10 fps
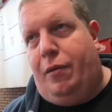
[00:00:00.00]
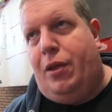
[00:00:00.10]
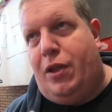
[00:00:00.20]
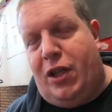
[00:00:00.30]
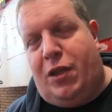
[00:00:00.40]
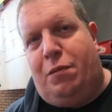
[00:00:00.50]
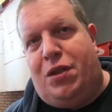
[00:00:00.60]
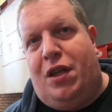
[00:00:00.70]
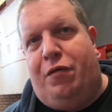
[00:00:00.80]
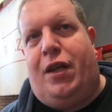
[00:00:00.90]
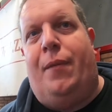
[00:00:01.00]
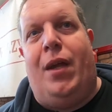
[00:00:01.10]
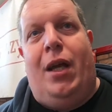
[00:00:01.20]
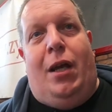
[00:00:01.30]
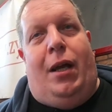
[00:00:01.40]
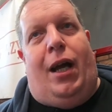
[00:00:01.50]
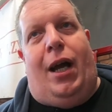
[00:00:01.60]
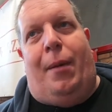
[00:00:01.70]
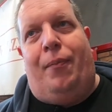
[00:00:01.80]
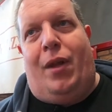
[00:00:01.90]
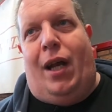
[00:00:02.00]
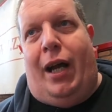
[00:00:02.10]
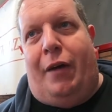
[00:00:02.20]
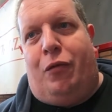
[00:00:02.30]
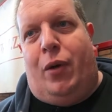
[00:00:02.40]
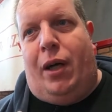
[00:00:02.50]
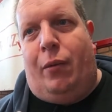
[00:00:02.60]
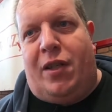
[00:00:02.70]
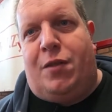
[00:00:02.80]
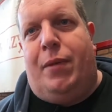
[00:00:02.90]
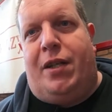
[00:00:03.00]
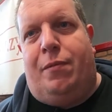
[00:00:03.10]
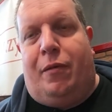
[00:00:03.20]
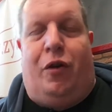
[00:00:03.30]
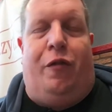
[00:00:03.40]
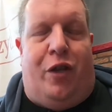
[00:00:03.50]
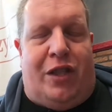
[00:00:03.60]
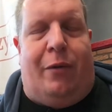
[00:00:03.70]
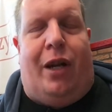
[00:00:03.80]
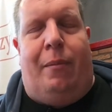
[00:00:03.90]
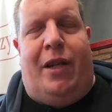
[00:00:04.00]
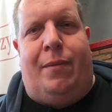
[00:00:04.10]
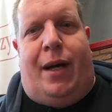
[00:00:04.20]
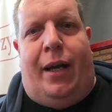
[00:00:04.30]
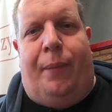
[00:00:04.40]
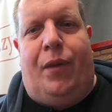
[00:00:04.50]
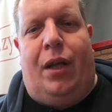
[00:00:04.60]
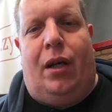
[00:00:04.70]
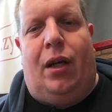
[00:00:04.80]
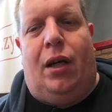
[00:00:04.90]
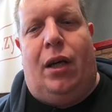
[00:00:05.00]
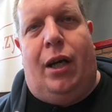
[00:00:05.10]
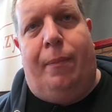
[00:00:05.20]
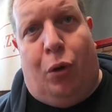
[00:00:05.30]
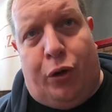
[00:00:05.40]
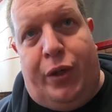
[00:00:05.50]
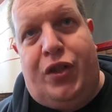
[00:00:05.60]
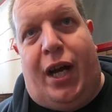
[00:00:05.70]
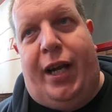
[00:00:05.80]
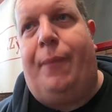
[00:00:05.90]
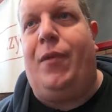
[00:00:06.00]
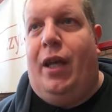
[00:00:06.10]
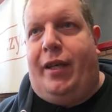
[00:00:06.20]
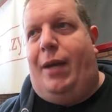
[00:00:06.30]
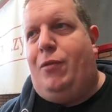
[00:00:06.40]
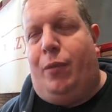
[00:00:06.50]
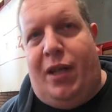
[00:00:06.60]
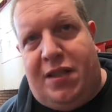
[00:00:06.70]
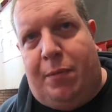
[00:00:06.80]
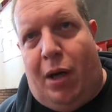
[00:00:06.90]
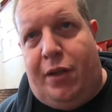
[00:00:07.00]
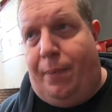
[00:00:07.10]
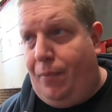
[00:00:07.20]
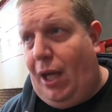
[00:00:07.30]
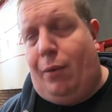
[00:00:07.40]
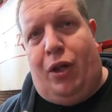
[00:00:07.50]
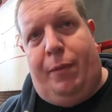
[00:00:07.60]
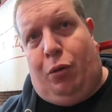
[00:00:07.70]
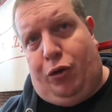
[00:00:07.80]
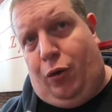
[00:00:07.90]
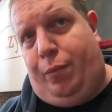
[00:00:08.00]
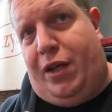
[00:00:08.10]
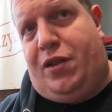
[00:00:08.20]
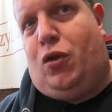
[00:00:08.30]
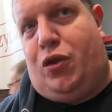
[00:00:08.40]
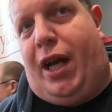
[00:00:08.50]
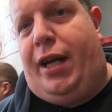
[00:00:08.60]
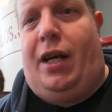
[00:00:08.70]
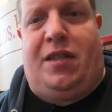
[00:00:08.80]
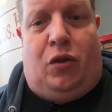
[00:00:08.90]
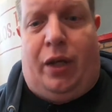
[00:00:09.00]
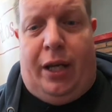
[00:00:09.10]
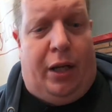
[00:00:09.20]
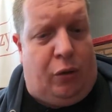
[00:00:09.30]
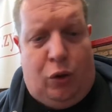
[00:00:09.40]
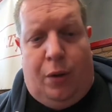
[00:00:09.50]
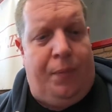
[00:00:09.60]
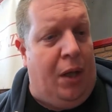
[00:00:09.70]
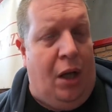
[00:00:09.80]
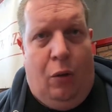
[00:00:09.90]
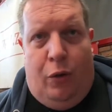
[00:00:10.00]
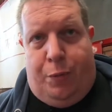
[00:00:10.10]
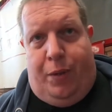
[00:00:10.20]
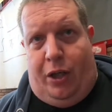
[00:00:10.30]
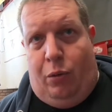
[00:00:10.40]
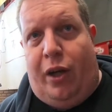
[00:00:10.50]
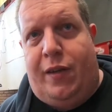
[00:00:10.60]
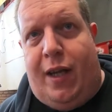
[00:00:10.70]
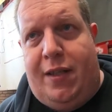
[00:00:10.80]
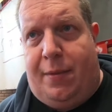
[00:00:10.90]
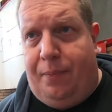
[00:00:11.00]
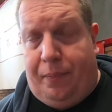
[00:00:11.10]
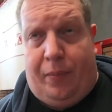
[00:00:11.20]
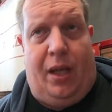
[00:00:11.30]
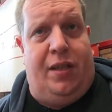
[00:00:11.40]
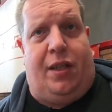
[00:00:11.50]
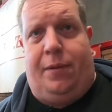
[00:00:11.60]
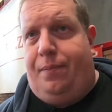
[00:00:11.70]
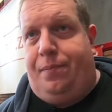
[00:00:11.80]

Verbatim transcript: in Asia Pacific. Um, I have I once met, for the first time when I met my uh, importer in China, he came to me and said, Bart, I want to import your beers into China. I said, okay, yeah, good. Which beer do you want to taste? He said,